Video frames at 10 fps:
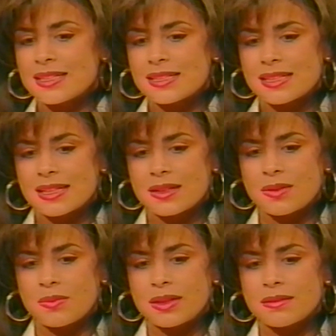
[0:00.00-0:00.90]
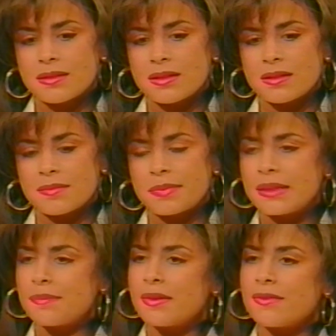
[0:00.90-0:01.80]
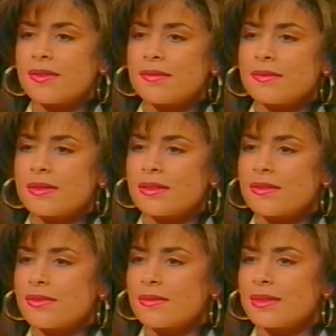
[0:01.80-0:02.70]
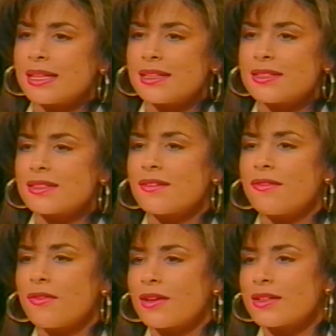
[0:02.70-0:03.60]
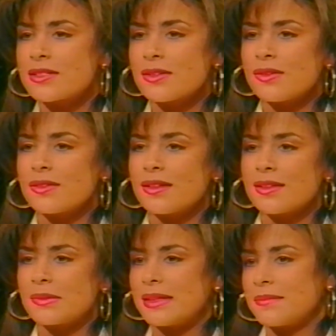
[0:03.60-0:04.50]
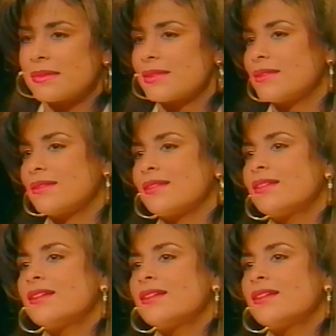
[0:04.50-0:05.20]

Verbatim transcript: just think when people from from the ages of four years old all the way up to